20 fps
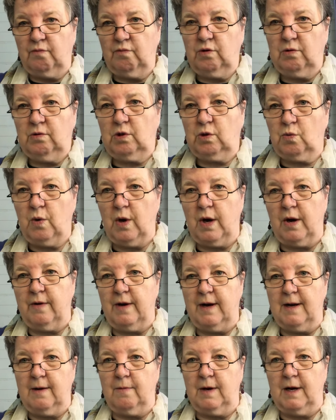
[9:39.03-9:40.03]
square
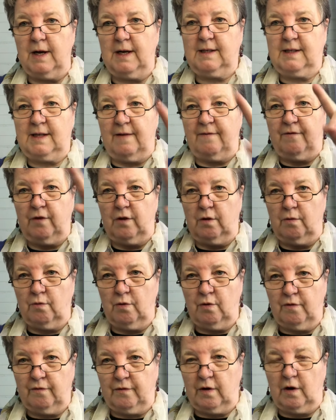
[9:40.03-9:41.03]
anyway, except for the
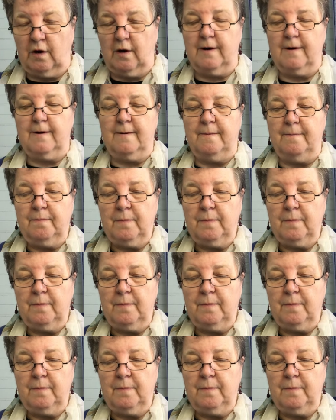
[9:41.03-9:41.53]
roof line.